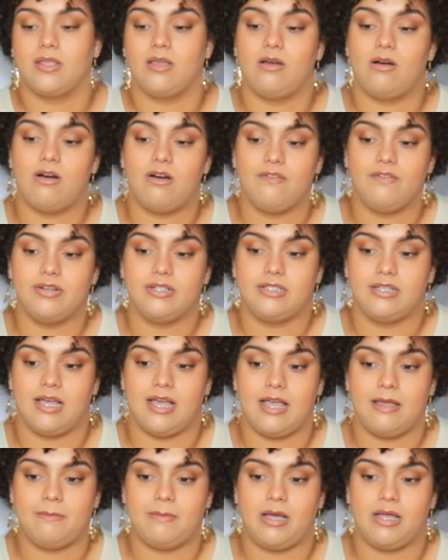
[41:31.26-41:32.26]
Over
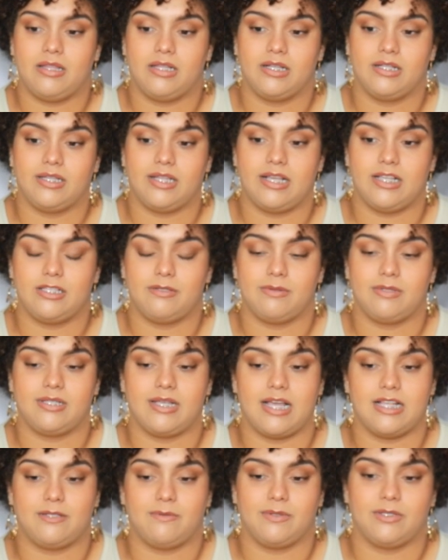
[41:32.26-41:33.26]
time, other things
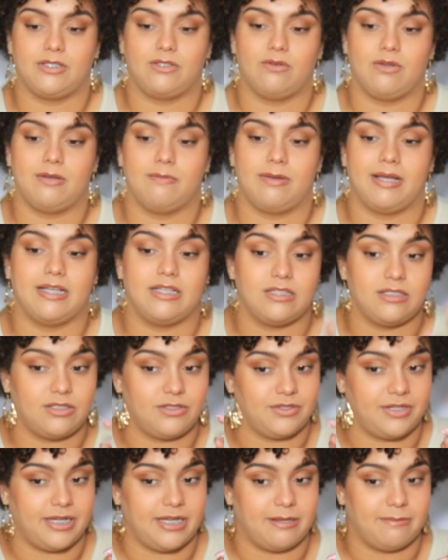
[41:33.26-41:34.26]
besides pursuing my
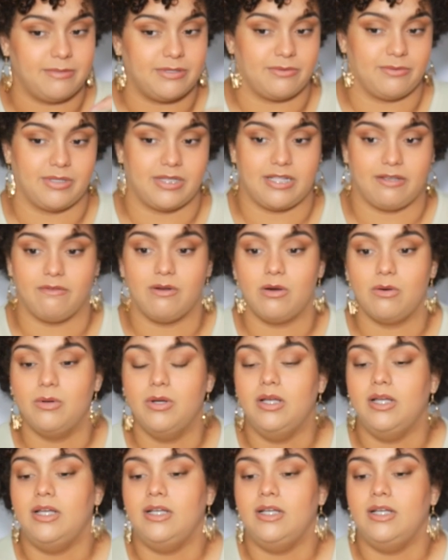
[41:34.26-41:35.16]
dream is what they wrote